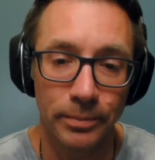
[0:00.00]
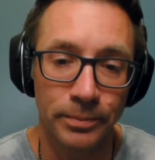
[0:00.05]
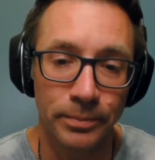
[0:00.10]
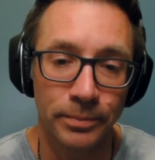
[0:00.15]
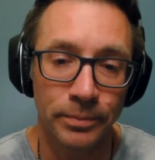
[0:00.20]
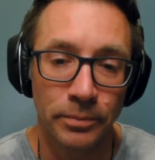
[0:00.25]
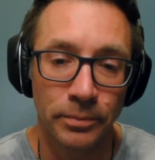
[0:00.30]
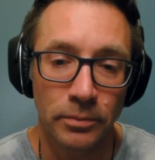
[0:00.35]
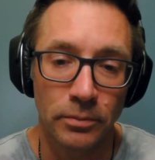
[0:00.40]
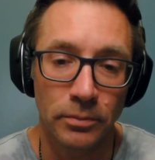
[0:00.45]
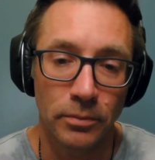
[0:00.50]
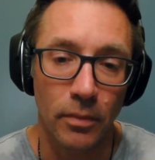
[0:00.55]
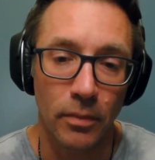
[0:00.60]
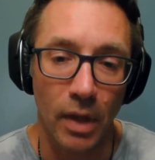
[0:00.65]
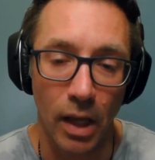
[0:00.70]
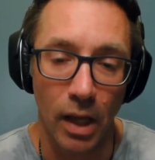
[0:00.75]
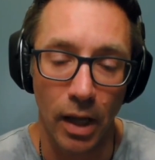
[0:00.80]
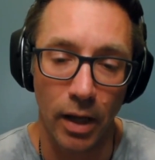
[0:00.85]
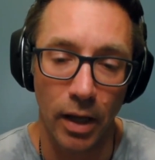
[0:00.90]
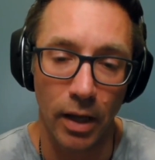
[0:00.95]
Okay.
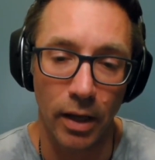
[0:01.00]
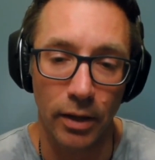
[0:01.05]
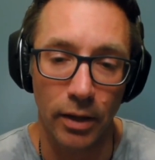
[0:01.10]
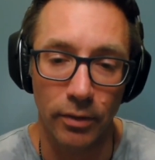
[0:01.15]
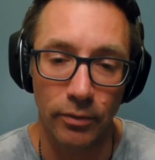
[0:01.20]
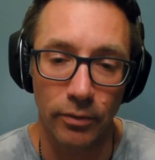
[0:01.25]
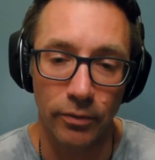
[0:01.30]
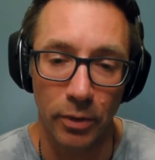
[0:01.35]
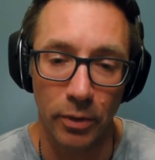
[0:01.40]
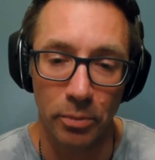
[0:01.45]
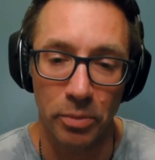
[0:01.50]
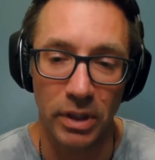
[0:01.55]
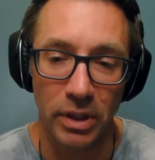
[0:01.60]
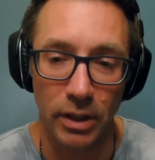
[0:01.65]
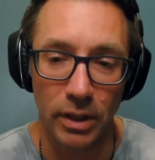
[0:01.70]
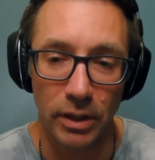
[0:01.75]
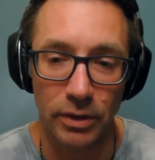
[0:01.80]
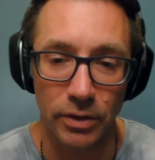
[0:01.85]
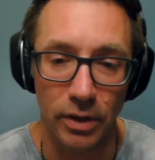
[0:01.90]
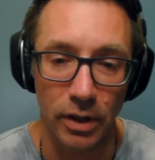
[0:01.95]
And for
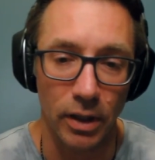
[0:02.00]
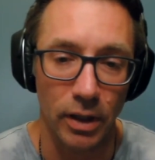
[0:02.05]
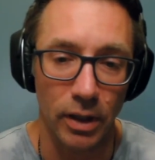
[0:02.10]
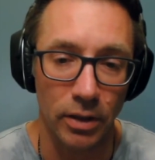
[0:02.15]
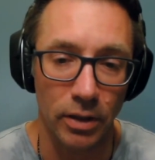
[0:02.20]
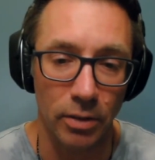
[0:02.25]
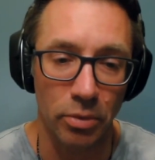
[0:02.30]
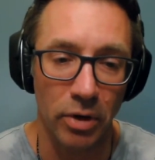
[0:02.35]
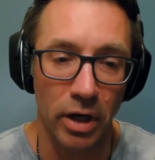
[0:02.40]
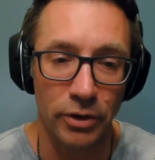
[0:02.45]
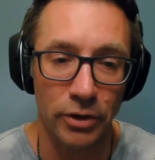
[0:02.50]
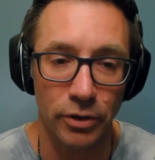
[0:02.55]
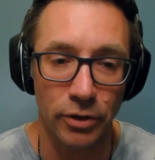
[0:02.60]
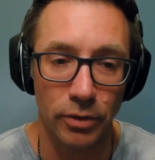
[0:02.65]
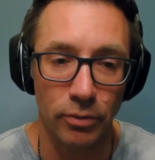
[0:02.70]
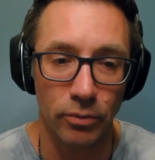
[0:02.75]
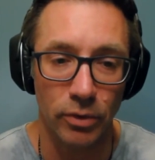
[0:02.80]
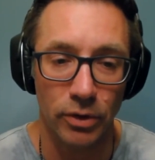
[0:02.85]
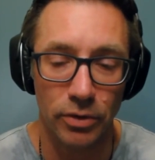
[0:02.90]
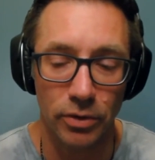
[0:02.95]
PTSD and
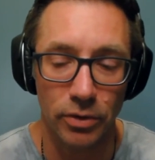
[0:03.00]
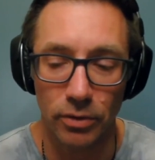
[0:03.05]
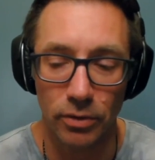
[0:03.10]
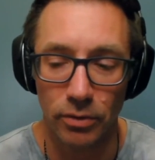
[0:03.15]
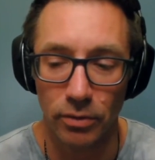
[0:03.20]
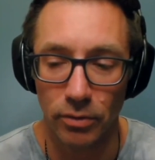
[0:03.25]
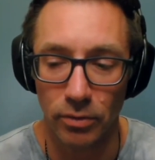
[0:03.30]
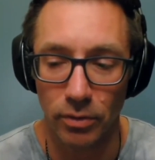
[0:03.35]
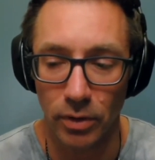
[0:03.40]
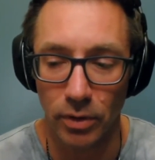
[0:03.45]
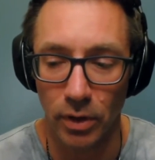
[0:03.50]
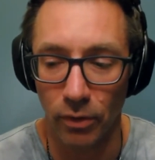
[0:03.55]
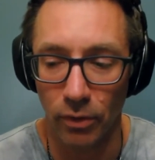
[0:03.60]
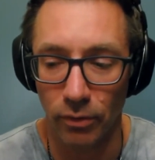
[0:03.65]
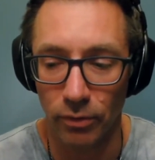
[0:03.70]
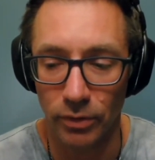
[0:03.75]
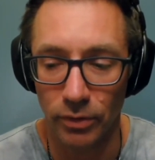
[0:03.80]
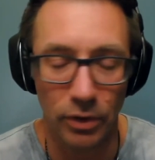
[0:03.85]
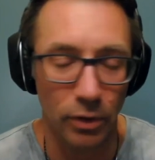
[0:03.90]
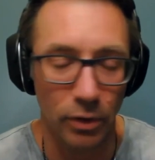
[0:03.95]
depression, which
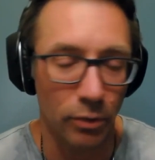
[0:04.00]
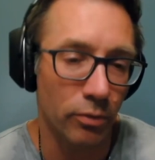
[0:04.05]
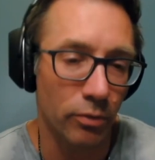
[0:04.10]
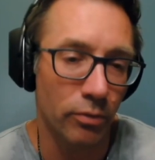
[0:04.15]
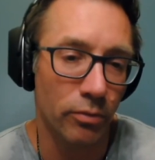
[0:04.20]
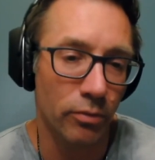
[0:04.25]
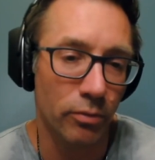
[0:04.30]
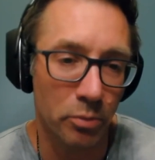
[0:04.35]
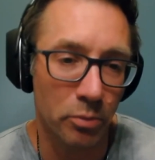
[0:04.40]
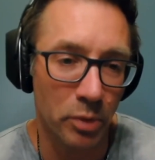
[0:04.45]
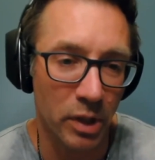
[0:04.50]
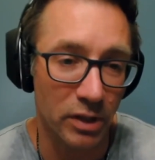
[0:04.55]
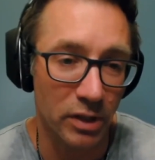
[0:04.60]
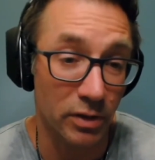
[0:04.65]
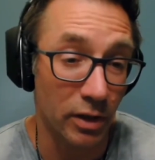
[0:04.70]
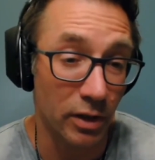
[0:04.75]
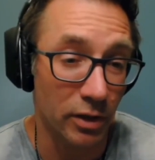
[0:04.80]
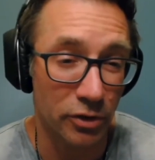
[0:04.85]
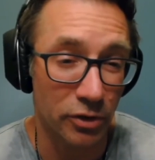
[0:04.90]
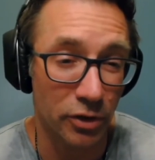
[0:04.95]
so because
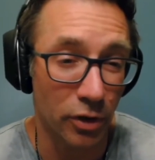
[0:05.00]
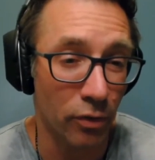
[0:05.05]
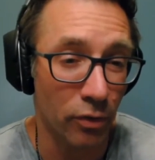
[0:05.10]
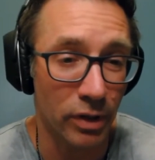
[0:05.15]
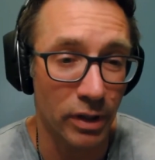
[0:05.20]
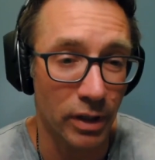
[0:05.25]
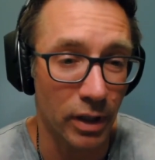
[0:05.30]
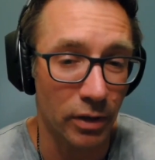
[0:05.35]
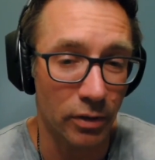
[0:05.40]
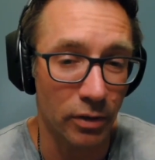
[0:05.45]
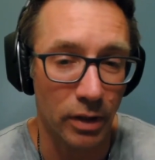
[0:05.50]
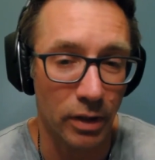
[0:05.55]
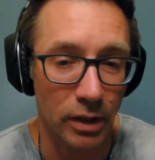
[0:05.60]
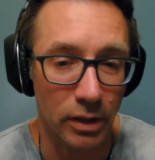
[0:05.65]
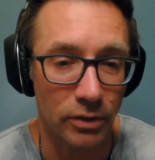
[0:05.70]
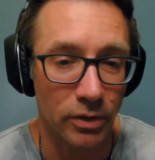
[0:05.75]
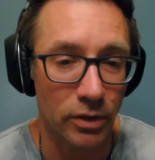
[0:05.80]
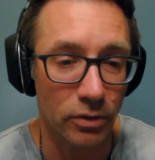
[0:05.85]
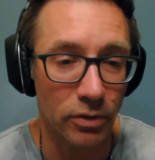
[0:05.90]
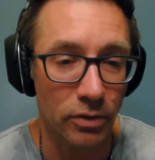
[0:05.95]
they're showing that you can
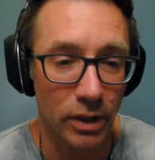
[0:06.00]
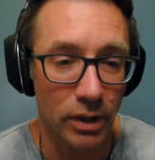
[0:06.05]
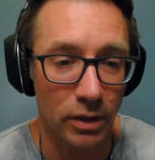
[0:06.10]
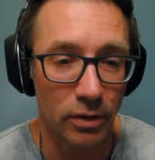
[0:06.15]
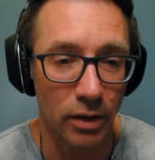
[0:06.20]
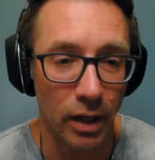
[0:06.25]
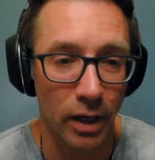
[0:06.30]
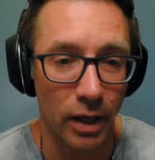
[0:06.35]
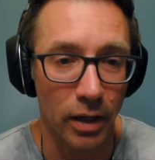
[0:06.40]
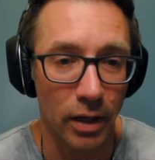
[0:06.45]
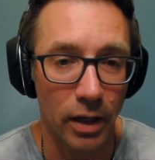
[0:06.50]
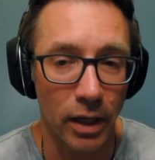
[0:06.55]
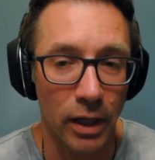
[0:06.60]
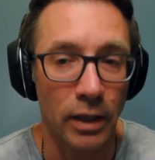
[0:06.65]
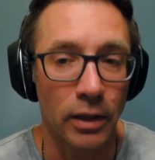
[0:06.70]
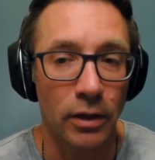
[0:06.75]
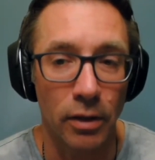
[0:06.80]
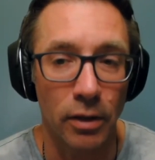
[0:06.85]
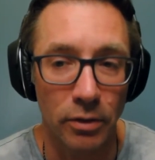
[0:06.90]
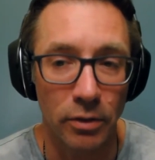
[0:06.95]
essentially,
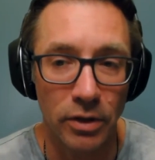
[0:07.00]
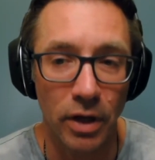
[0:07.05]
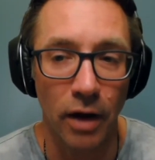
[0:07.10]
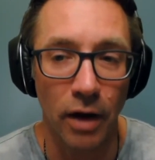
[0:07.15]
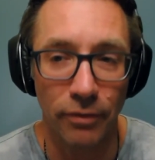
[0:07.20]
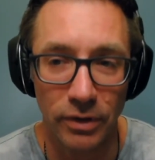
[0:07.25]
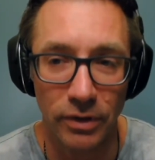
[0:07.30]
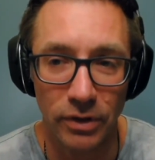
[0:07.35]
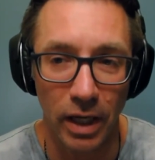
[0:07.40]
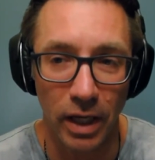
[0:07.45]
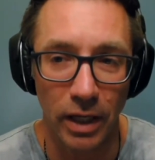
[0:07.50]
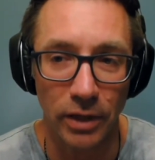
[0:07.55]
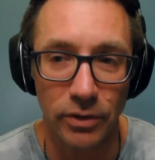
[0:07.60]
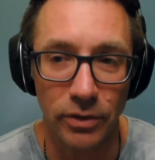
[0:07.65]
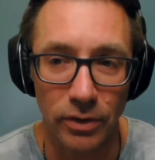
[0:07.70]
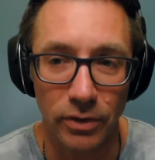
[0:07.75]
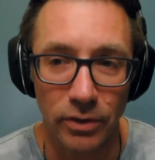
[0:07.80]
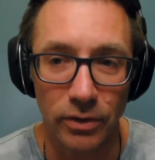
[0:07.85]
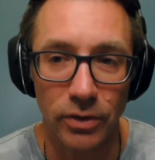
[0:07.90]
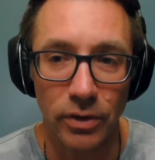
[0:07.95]
in the toughest
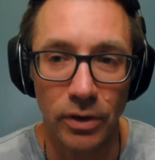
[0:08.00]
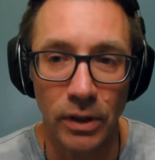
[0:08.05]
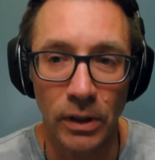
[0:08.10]
cases,